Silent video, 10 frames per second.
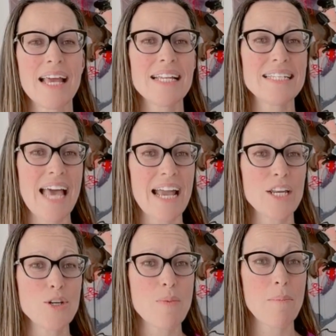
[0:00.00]
Tag a
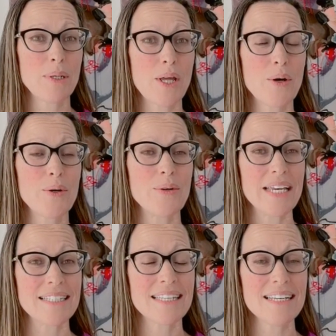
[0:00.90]
new mom below who
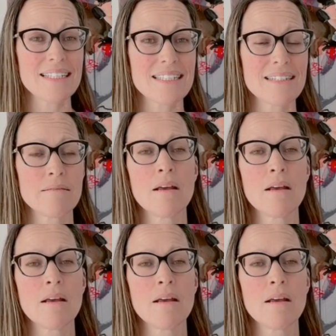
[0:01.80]
needs this.